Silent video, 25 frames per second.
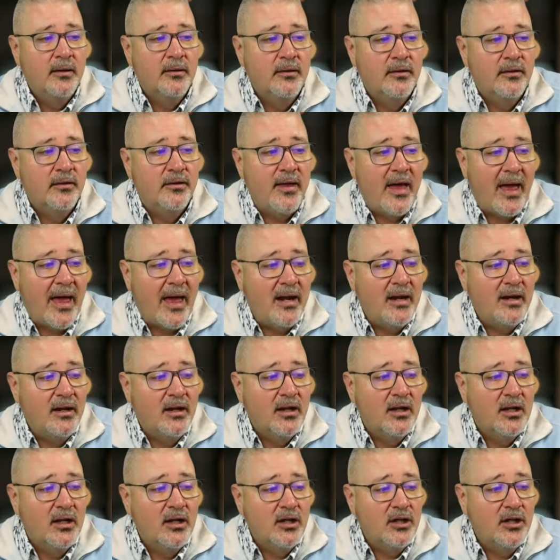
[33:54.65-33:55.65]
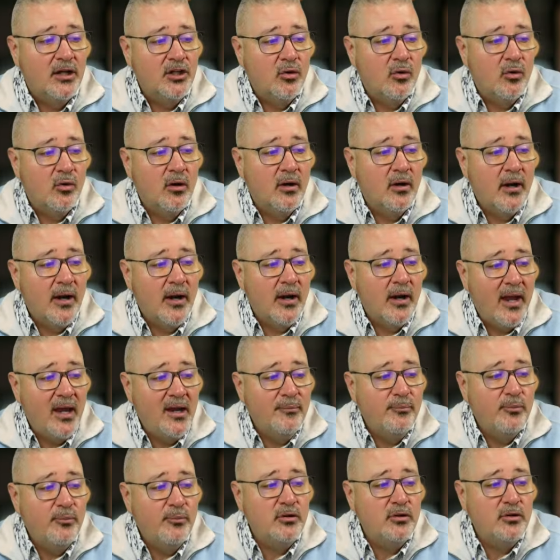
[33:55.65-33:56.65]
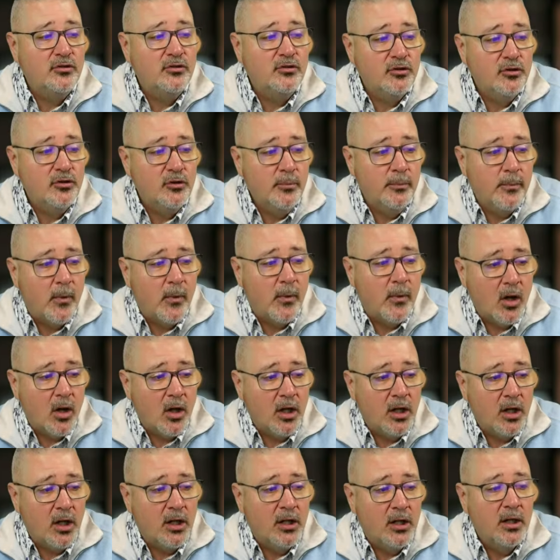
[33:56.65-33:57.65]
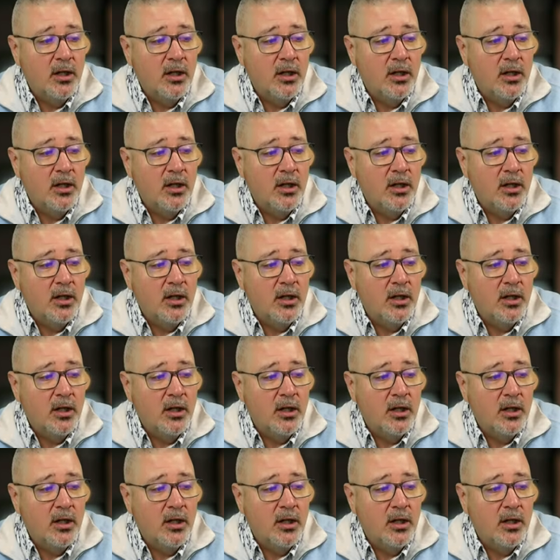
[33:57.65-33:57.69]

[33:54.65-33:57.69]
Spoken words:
that you're able to mark